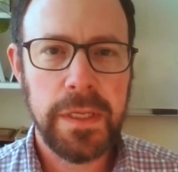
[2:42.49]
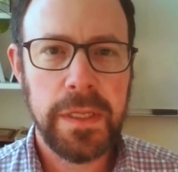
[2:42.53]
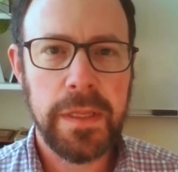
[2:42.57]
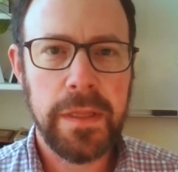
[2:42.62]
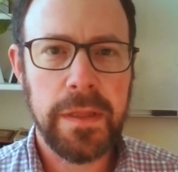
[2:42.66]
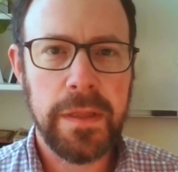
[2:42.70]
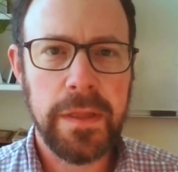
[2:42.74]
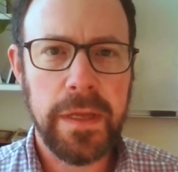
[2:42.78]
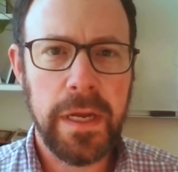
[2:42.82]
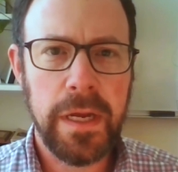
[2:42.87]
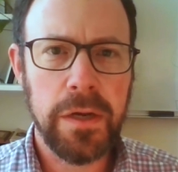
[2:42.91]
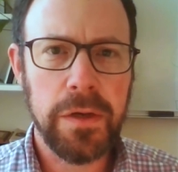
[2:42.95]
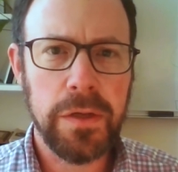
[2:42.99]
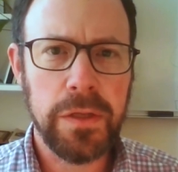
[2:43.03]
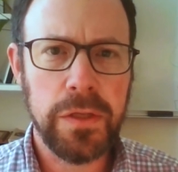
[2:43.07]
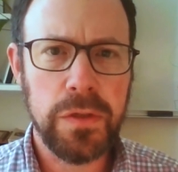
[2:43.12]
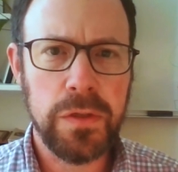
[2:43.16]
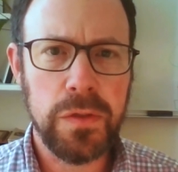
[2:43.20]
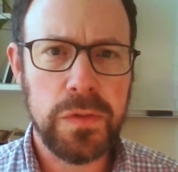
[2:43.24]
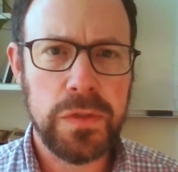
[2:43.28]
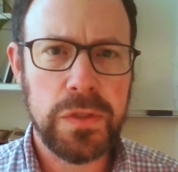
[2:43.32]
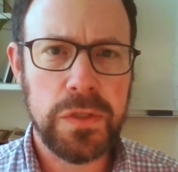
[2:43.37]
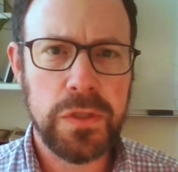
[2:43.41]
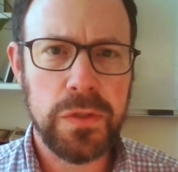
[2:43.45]
their
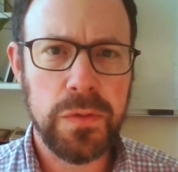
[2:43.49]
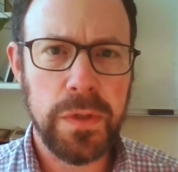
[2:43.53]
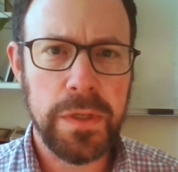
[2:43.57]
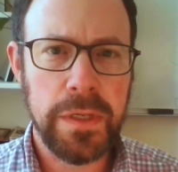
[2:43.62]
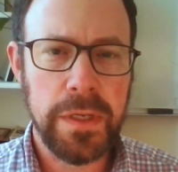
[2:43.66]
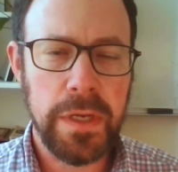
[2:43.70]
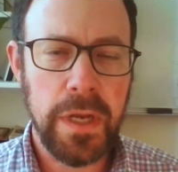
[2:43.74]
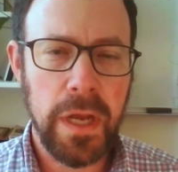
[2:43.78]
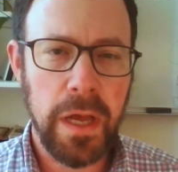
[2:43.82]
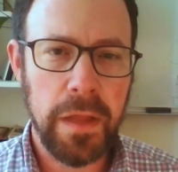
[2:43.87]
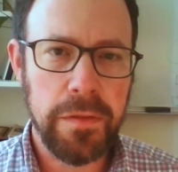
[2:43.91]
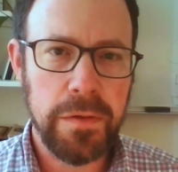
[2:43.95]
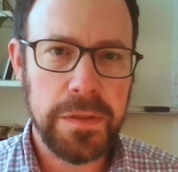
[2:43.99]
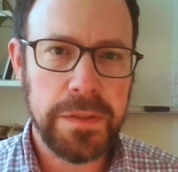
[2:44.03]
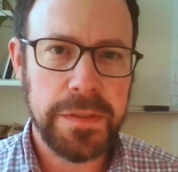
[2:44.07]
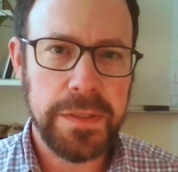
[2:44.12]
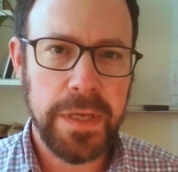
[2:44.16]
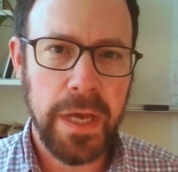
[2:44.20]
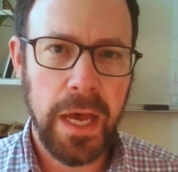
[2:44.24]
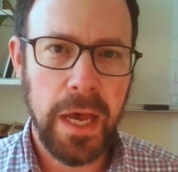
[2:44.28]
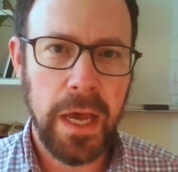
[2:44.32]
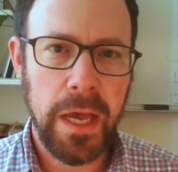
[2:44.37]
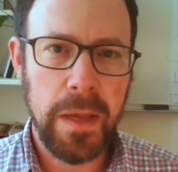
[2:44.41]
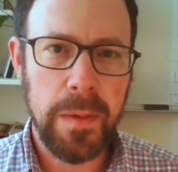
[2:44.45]
use to another
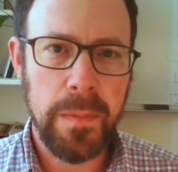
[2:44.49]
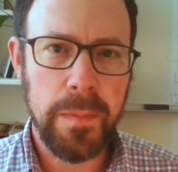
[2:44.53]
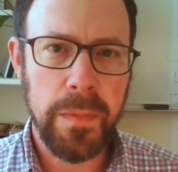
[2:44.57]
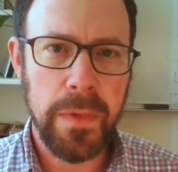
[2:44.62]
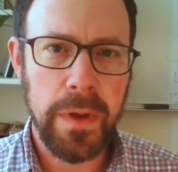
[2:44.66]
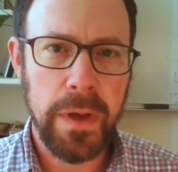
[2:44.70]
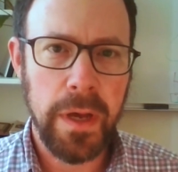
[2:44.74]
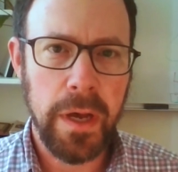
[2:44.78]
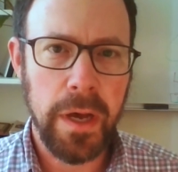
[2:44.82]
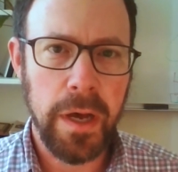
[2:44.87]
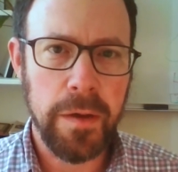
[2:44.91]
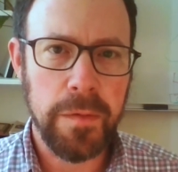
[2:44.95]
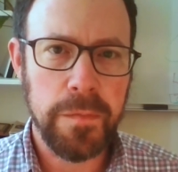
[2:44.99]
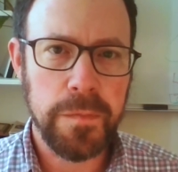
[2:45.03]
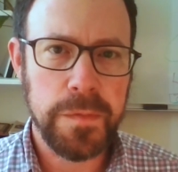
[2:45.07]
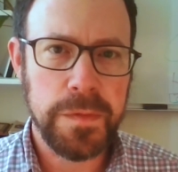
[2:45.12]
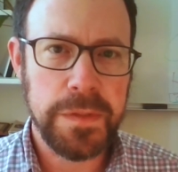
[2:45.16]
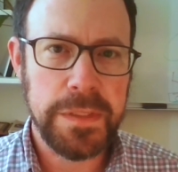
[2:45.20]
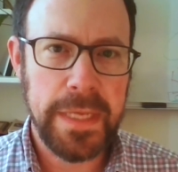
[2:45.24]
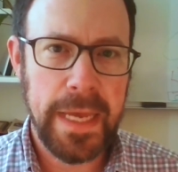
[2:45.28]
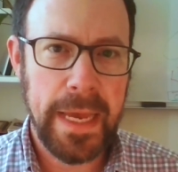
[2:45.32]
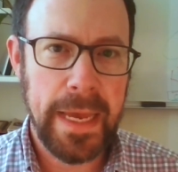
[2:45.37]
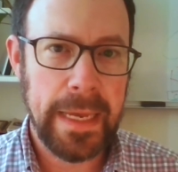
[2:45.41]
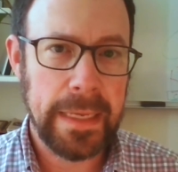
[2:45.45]
time of
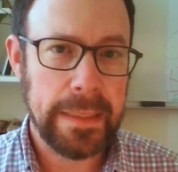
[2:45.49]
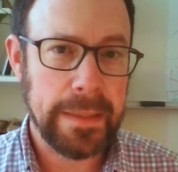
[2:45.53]
day,